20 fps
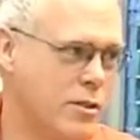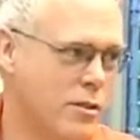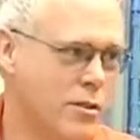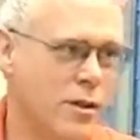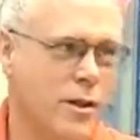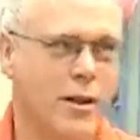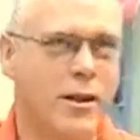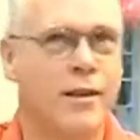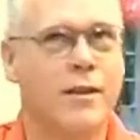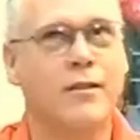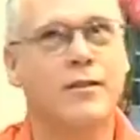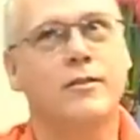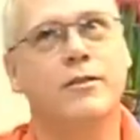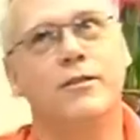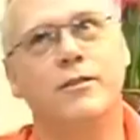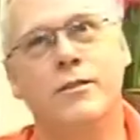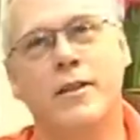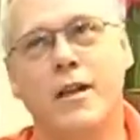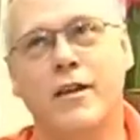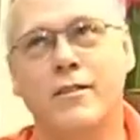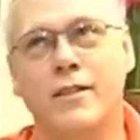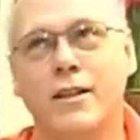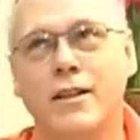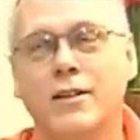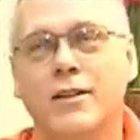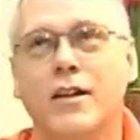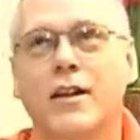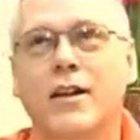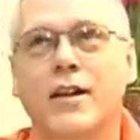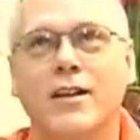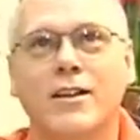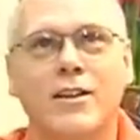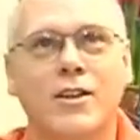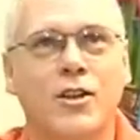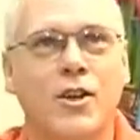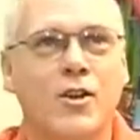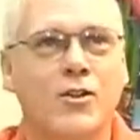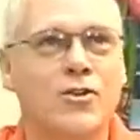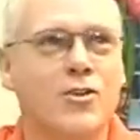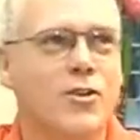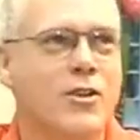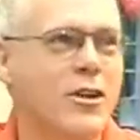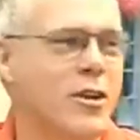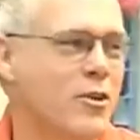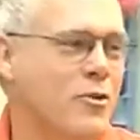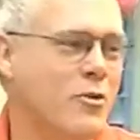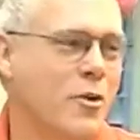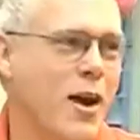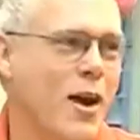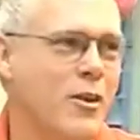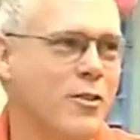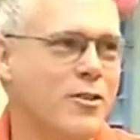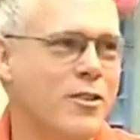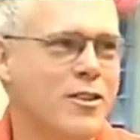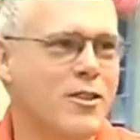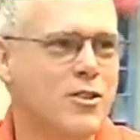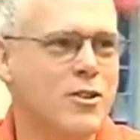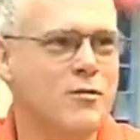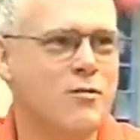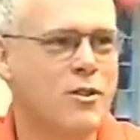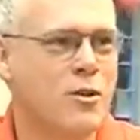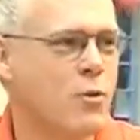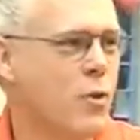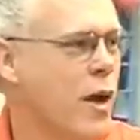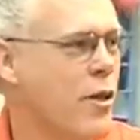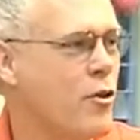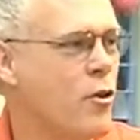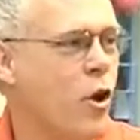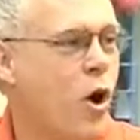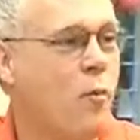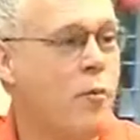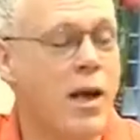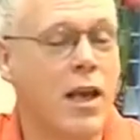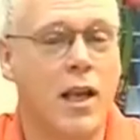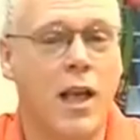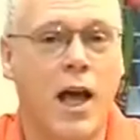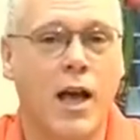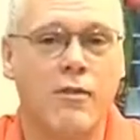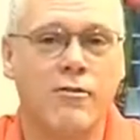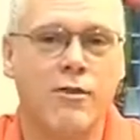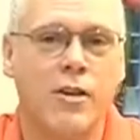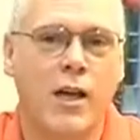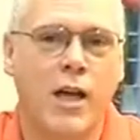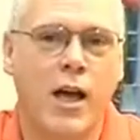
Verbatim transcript: Oh and, my goodness! And then uh, you know, so in and around uh, severe weather all my life.